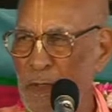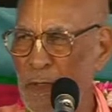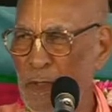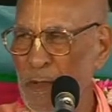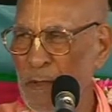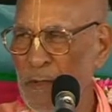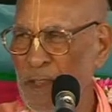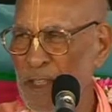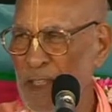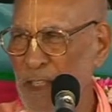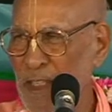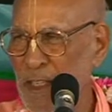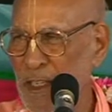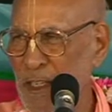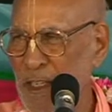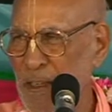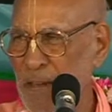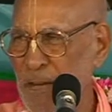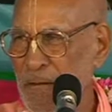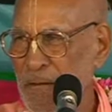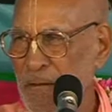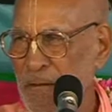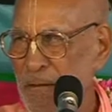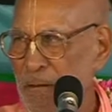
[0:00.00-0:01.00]
to be there.
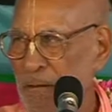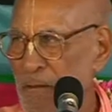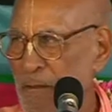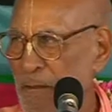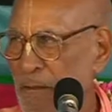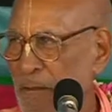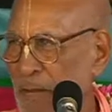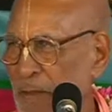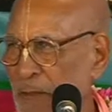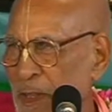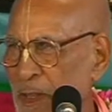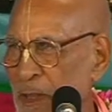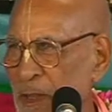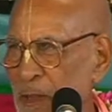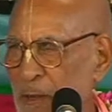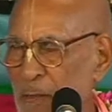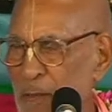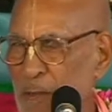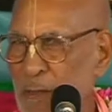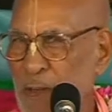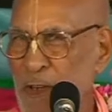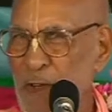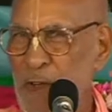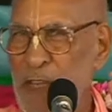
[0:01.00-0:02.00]

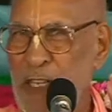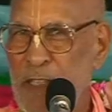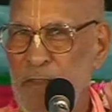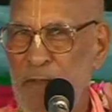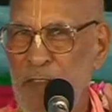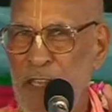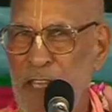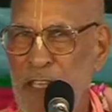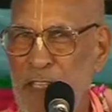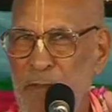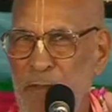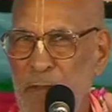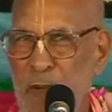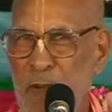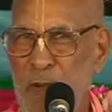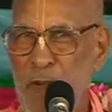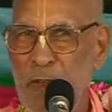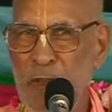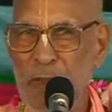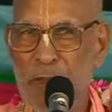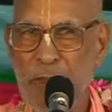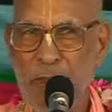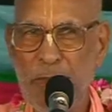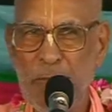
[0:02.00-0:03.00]
He was very
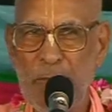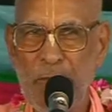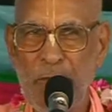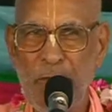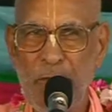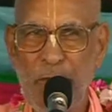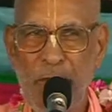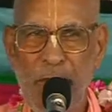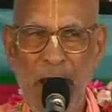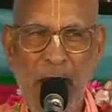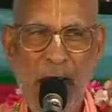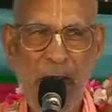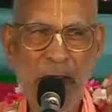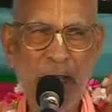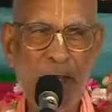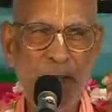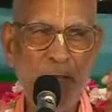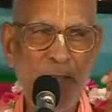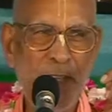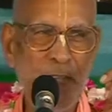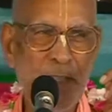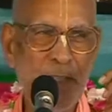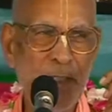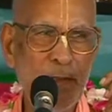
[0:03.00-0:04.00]
bold, very,
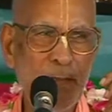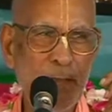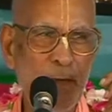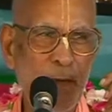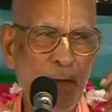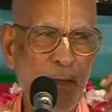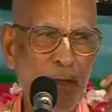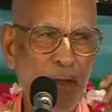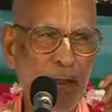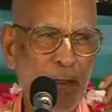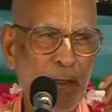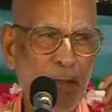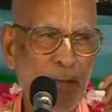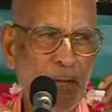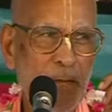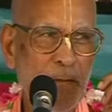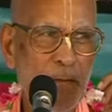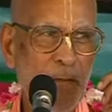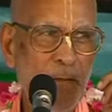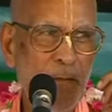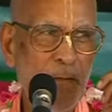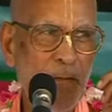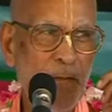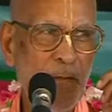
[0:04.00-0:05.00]
very bold.
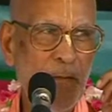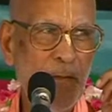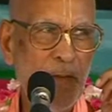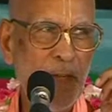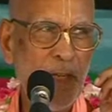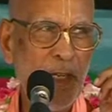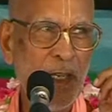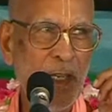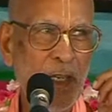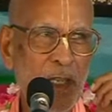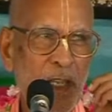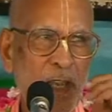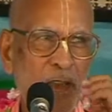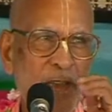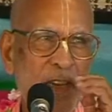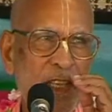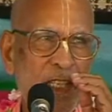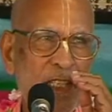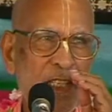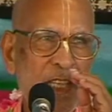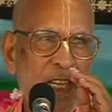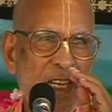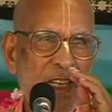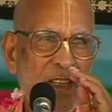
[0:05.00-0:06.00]
He never
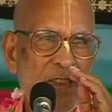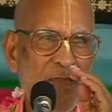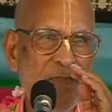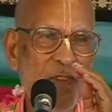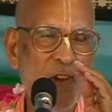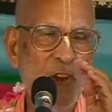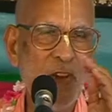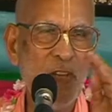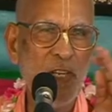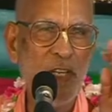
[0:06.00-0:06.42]
cared for